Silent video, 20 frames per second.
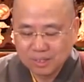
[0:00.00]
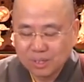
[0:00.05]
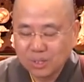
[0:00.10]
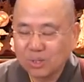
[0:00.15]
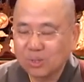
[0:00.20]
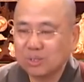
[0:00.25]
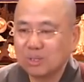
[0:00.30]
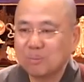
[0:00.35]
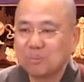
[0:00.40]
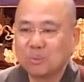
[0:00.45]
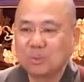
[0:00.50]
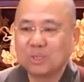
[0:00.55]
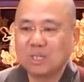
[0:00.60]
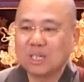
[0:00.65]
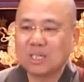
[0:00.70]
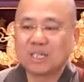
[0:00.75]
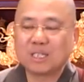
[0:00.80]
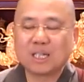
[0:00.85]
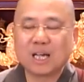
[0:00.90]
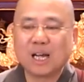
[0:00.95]
So the Buddha
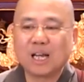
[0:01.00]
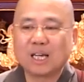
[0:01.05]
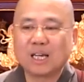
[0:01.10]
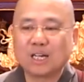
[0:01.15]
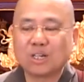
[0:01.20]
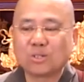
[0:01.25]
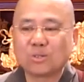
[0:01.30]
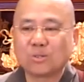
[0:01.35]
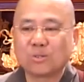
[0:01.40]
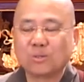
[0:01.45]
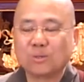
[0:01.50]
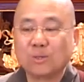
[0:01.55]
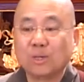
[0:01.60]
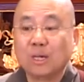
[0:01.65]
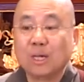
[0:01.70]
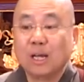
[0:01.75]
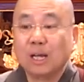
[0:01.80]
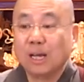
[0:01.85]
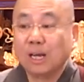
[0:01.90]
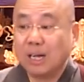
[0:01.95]
is telling us to
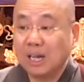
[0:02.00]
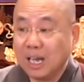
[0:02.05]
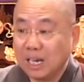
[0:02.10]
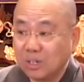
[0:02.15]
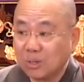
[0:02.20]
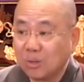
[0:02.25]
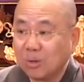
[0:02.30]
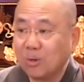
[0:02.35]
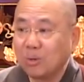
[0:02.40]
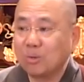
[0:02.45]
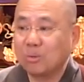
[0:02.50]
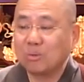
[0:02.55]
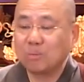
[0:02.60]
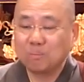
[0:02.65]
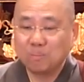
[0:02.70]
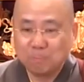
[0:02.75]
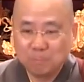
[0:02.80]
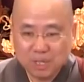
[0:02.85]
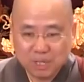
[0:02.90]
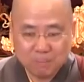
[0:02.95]
let
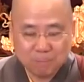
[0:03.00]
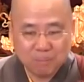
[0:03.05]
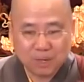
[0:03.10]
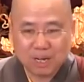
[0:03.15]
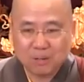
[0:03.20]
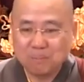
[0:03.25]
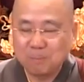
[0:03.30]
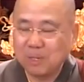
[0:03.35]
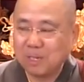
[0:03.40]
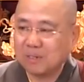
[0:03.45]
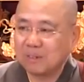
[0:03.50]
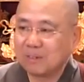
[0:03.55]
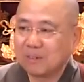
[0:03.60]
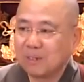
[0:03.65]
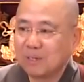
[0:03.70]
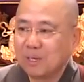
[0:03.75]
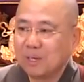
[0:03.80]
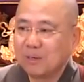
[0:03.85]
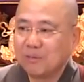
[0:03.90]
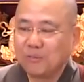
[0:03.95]
go bit by
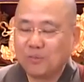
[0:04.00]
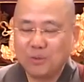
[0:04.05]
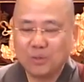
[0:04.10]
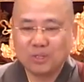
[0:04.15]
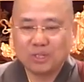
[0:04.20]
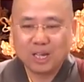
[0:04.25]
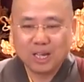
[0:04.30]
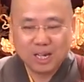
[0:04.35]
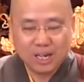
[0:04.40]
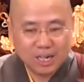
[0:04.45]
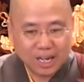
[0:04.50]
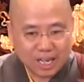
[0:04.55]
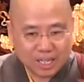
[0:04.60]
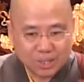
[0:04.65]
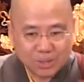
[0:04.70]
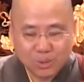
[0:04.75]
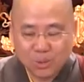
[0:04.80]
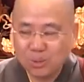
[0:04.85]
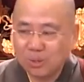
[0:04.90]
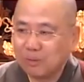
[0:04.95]
bit. First,
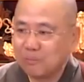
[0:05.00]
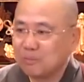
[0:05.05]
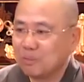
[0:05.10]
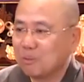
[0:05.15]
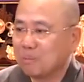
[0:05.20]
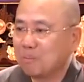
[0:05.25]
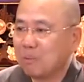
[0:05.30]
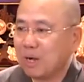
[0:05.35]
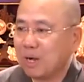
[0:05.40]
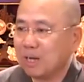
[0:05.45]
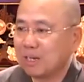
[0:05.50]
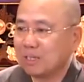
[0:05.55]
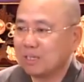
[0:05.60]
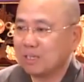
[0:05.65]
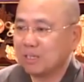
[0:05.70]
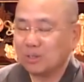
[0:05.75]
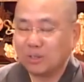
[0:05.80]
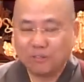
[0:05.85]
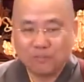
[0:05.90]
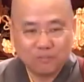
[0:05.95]
let go of your body,
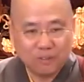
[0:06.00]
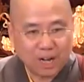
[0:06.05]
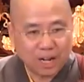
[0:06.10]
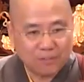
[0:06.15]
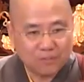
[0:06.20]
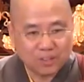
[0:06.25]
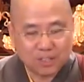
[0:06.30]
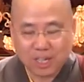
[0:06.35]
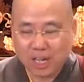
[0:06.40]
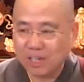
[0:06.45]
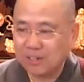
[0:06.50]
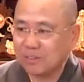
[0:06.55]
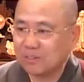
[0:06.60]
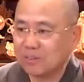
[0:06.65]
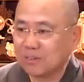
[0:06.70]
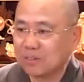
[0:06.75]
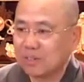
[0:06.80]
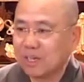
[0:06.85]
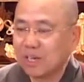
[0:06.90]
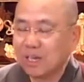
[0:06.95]
your 5
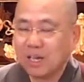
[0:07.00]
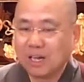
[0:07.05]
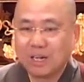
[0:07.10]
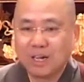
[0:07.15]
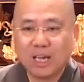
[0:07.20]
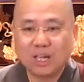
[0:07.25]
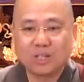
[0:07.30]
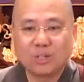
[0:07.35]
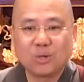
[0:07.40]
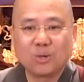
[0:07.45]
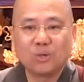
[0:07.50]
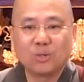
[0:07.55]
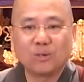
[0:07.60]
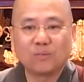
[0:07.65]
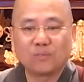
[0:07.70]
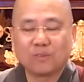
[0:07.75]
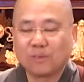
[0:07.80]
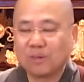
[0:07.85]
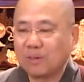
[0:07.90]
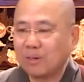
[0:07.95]
skandhas. Let go
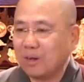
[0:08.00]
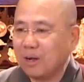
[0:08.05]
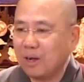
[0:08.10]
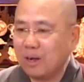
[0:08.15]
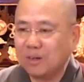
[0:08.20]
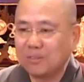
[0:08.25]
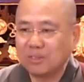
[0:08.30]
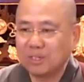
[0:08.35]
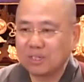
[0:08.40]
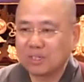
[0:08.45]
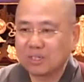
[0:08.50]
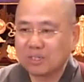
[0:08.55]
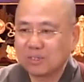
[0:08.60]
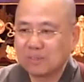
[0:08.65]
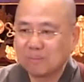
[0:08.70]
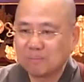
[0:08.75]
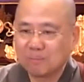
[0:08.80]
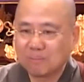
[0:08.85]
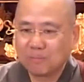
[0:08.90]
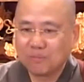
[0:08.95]
of all this
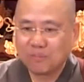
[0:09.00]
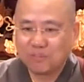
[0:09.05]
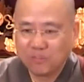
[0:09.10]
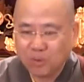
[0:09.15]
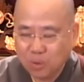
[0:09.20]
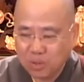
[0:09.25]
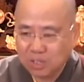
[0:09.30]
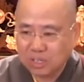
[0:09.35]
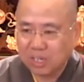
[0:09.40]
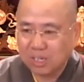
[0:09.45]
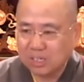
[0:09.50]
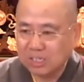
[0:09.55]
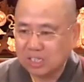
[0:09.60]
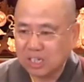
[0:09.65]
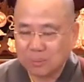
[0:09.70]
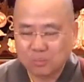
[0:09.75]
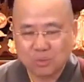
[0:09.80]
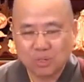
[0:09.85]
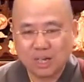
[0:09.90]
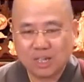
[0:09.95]
forced
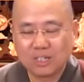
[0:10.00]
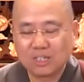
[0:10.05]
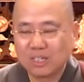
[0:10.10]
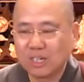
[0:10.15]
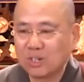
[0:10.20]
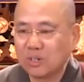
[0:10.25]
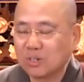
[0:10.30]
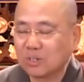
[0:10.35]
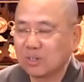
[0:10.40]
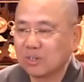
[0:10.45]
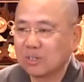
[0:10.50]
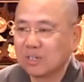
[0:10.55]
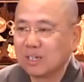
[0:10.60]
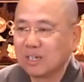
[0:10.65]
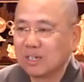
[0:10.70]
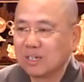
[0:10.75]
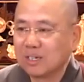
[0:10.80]
conceptualization.